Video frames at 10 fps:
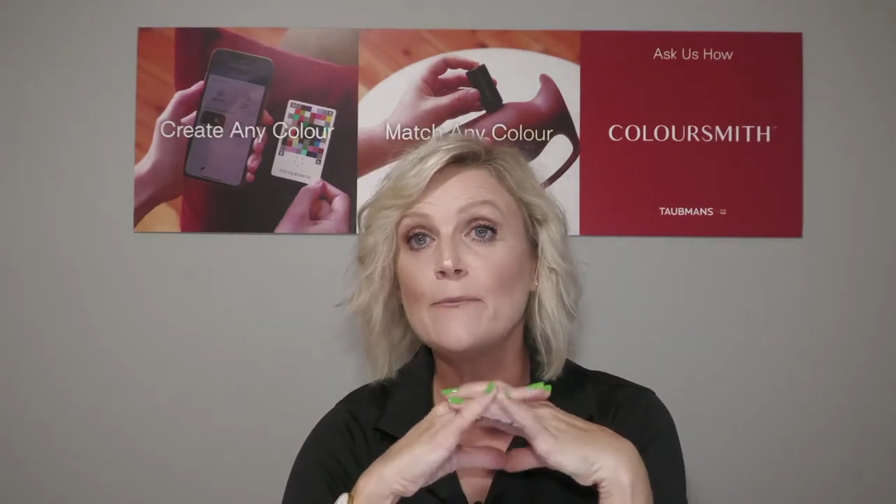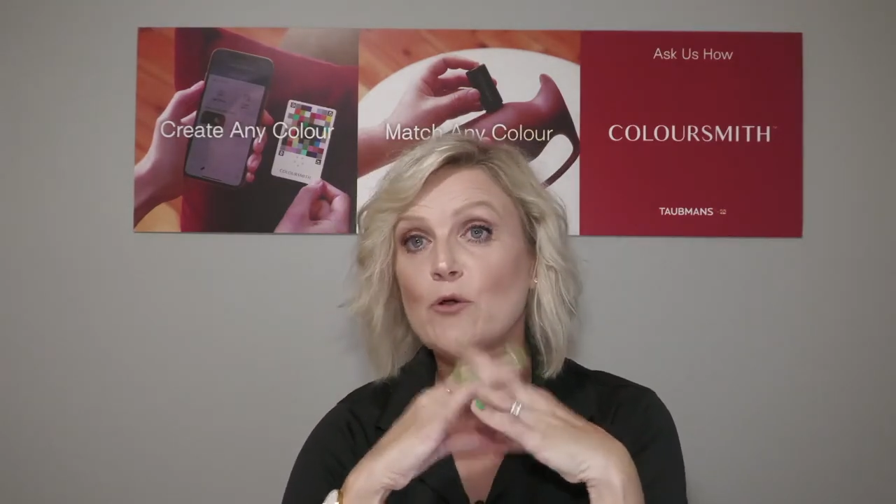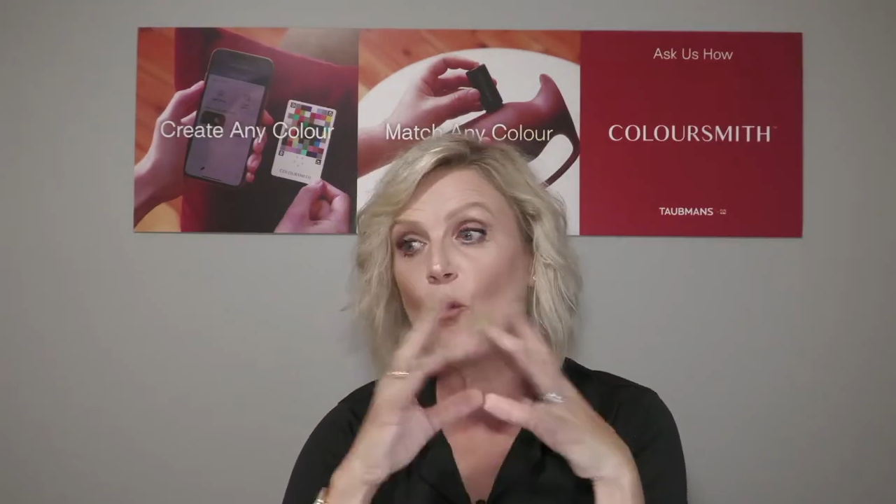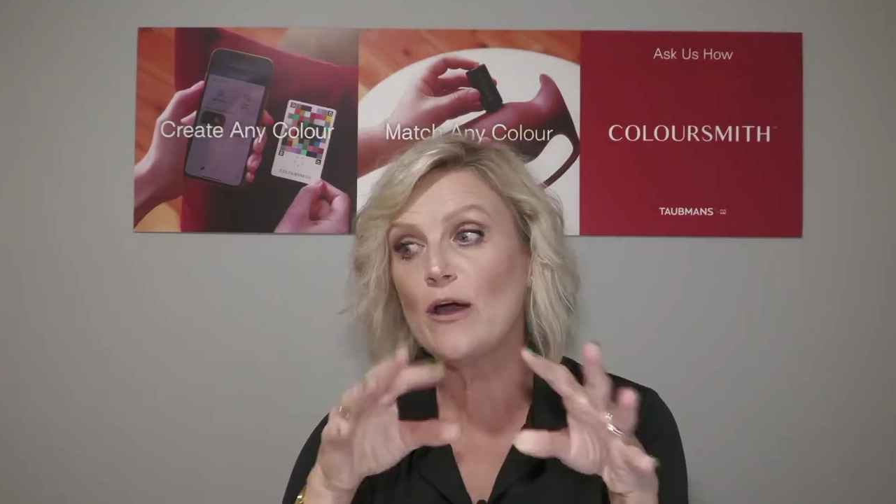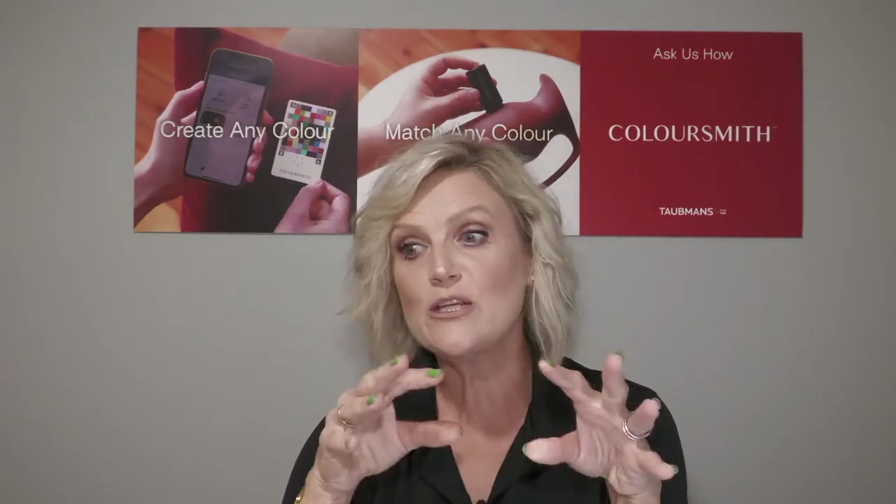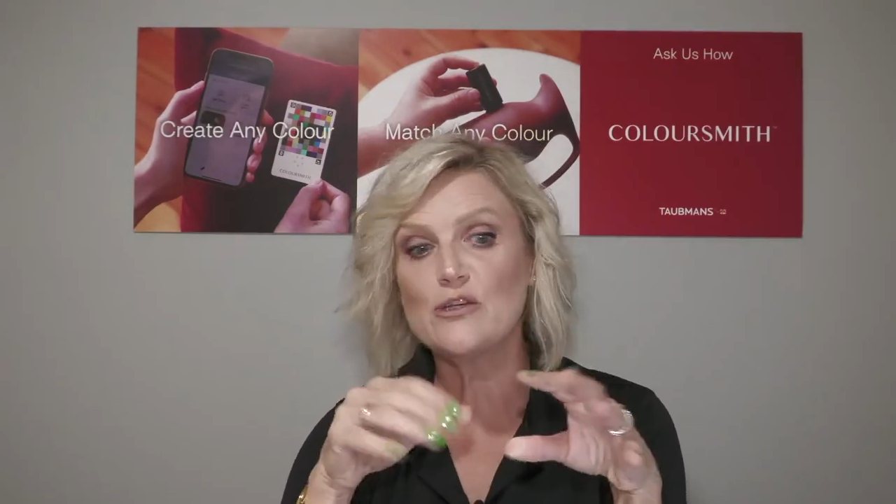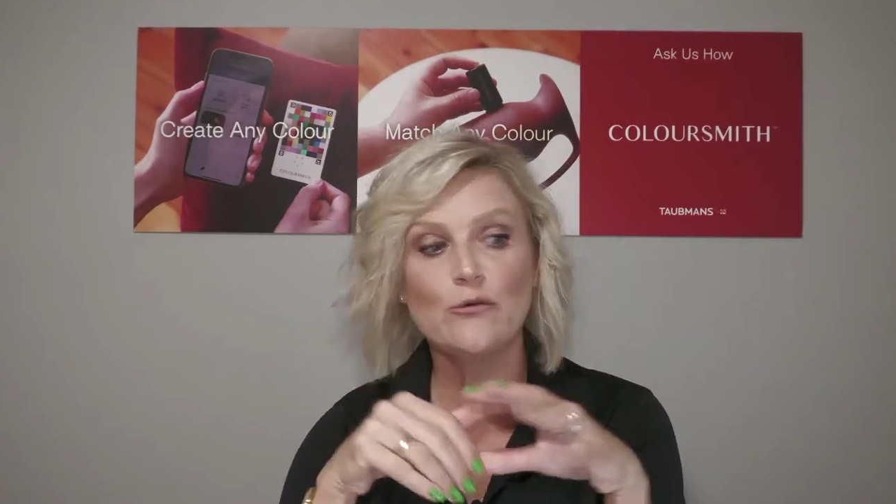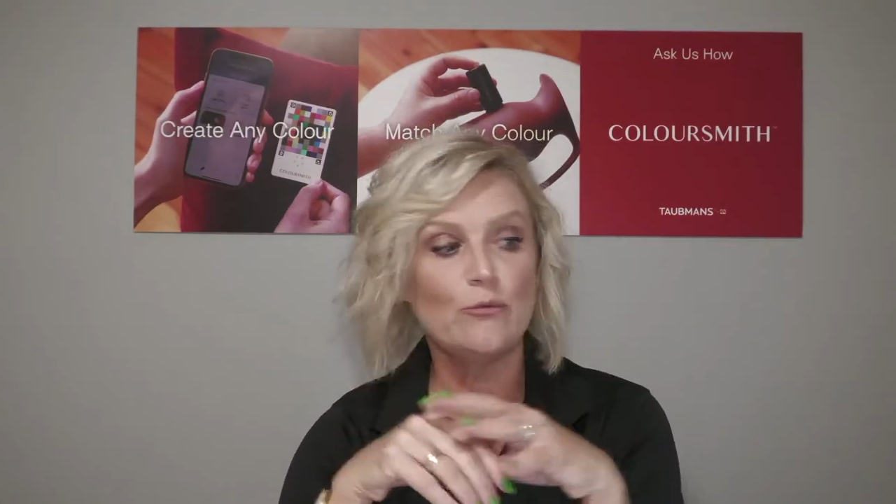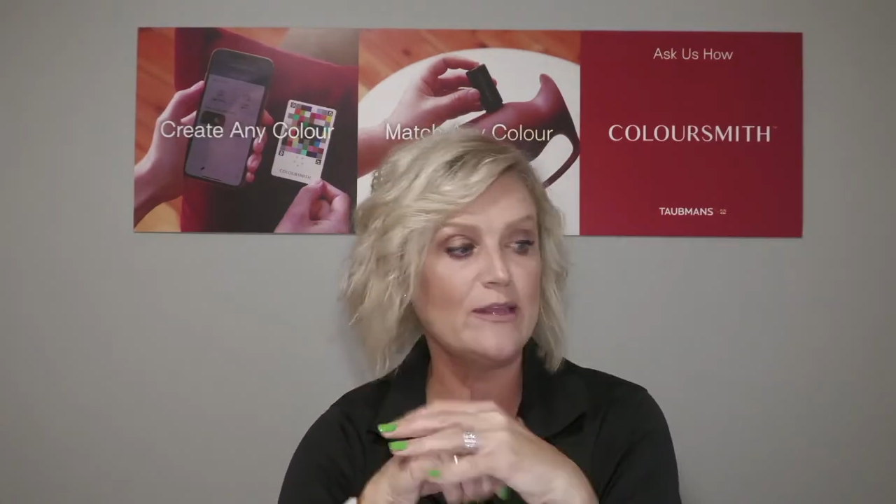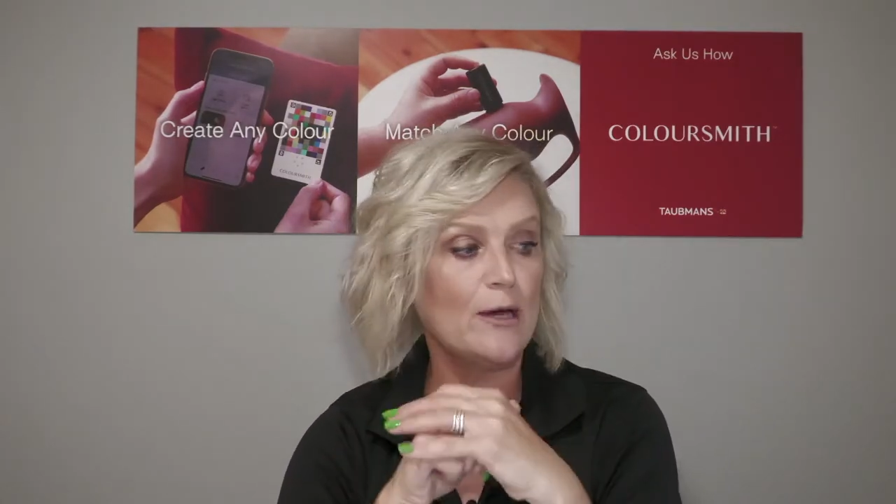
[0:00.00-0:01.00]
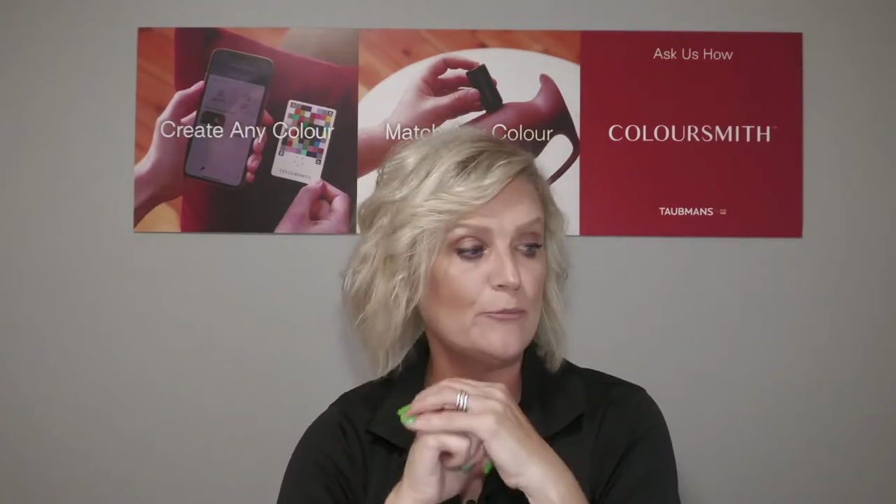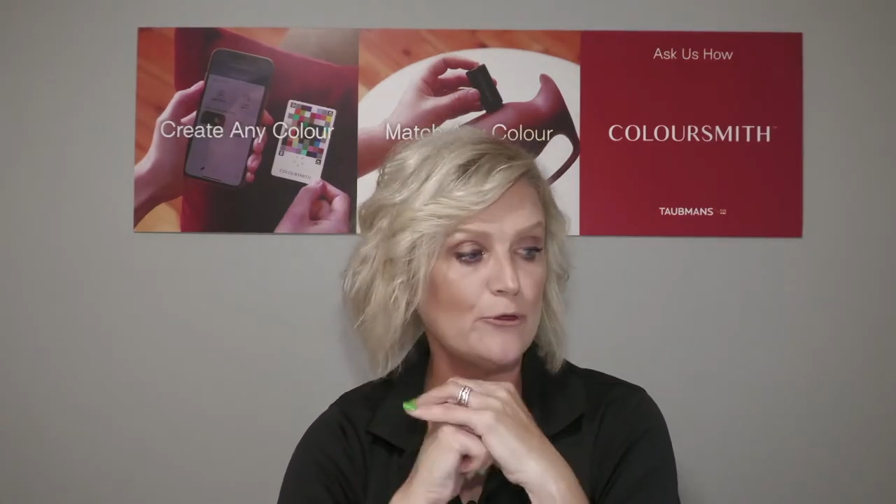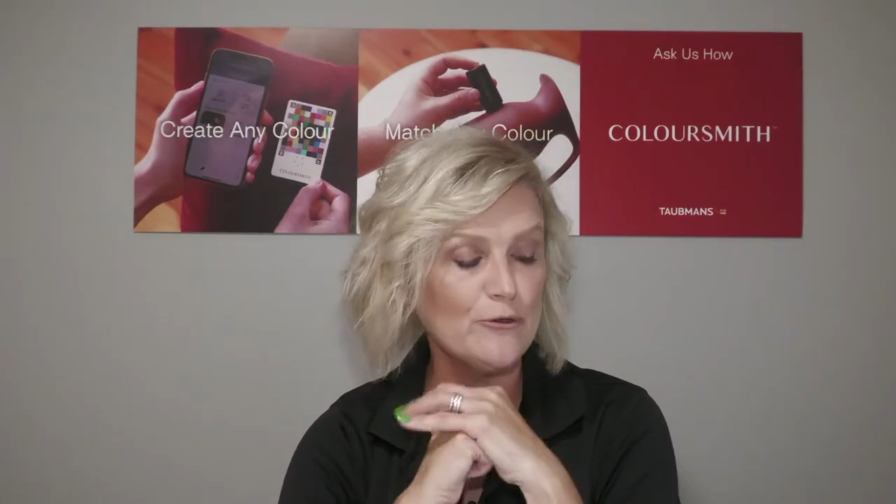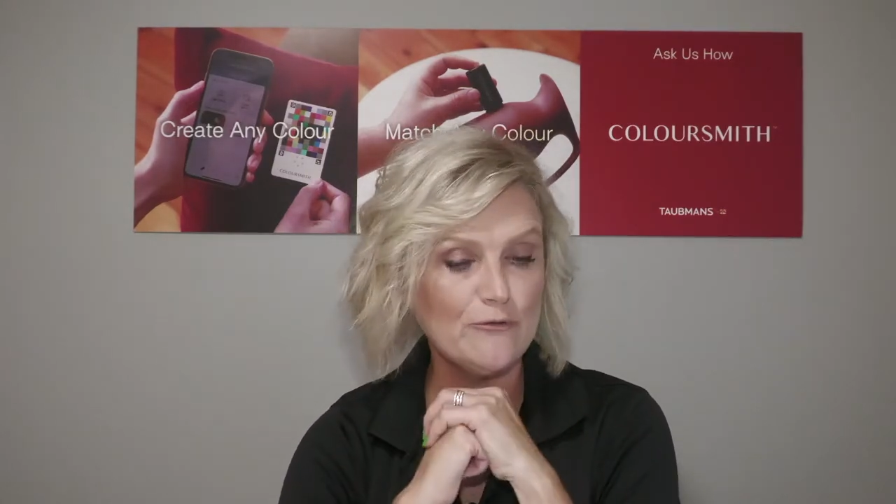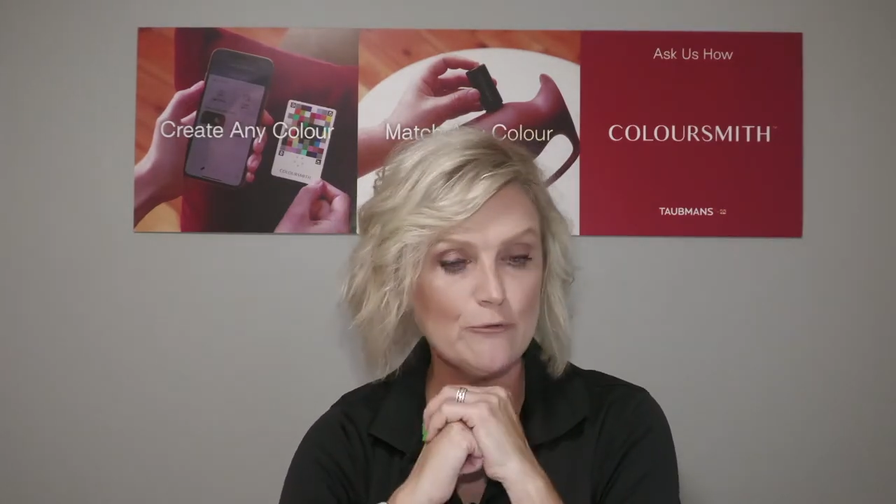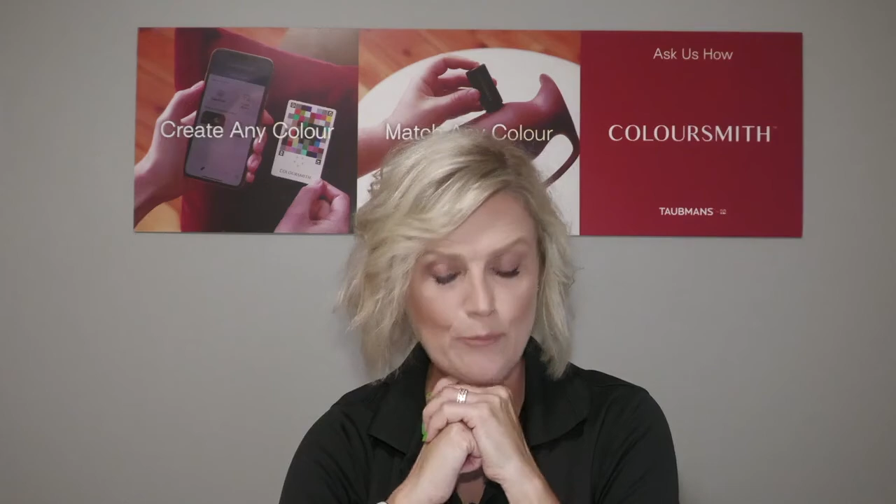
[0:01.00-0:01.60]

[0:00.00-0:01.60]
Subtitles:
guide you with our beautiful